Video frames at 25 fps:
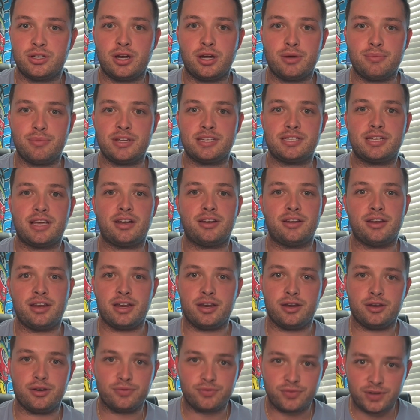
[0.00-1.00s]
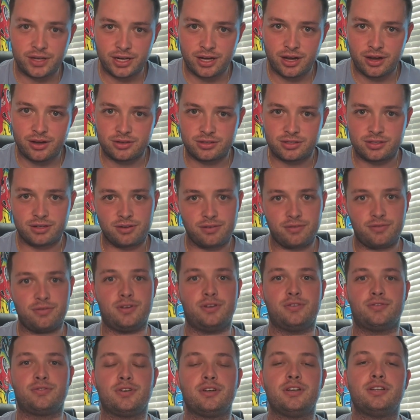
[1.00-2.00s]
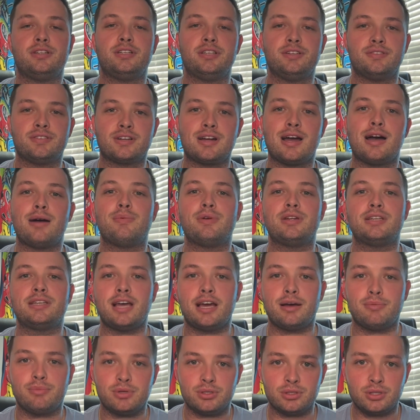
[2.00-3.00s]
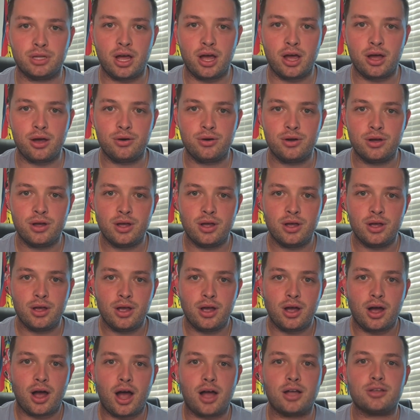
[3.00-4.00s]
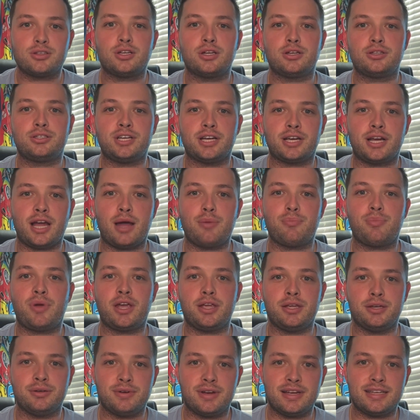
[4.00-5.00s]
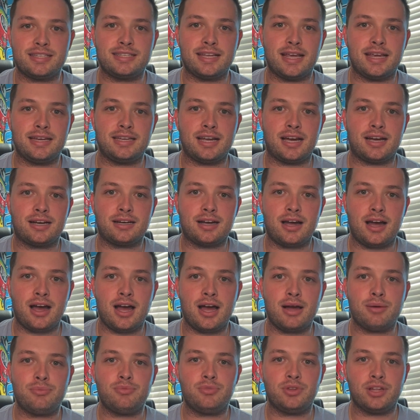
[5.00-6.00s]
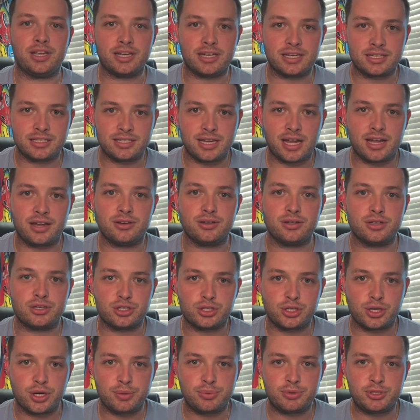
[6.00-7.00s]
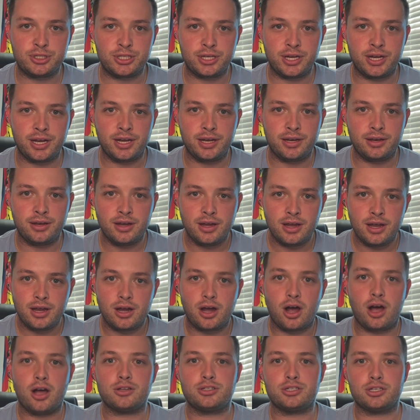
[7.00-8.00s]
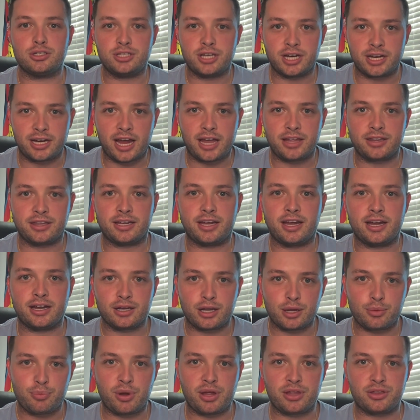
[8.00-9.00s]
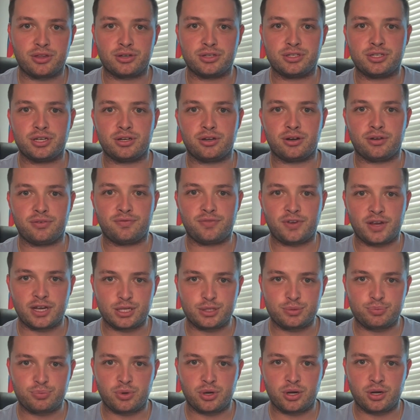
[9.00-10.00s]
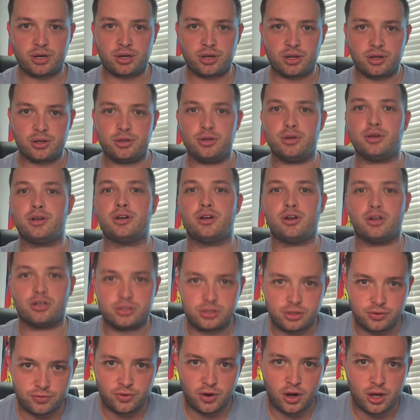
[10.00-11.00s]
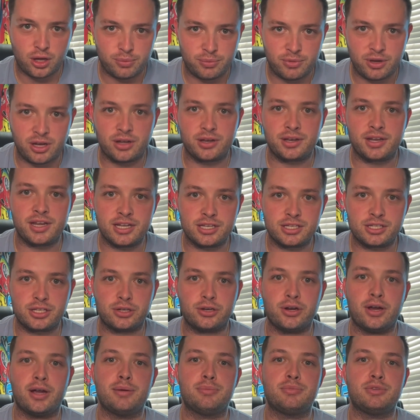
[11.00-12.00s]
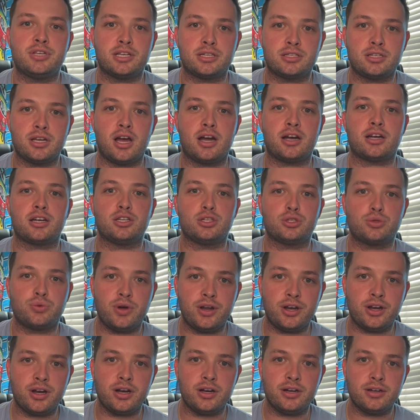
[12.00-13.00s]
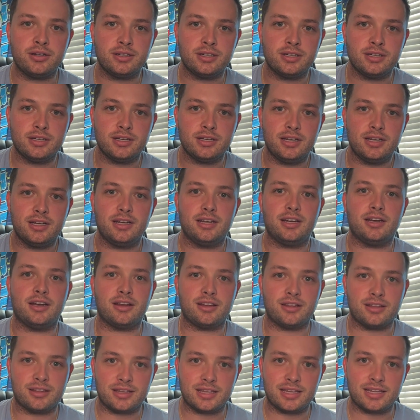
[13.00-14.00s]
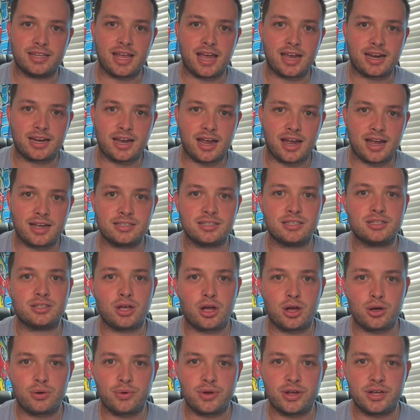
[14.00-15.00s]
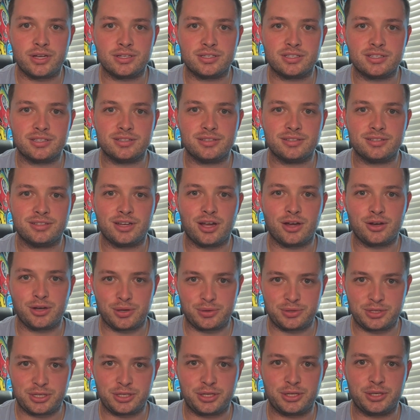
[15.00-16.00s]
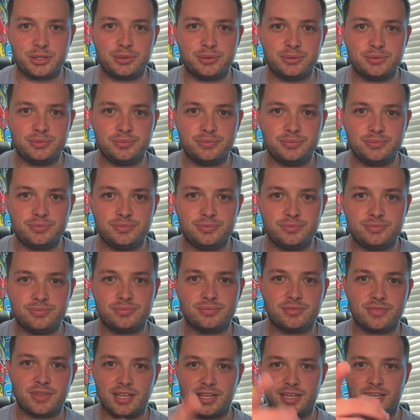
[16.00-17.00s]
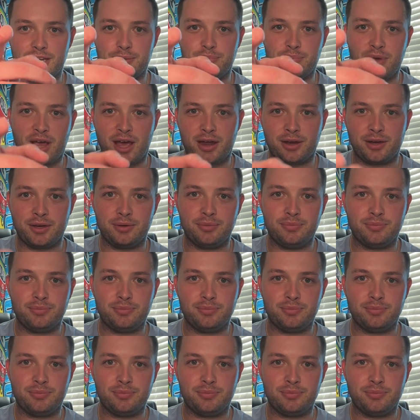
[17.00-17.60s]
don't miss out on any new videos. Feel free to leave a comment down below. Also, check out BetUSA.com. Link is down in the description. Also, check out the Carolina Panthers Den on Facebook. You can also follow me on Instagram, TikTok, and Twitter. And other than that, guys, as always, y'all know what to do. Keep pounding.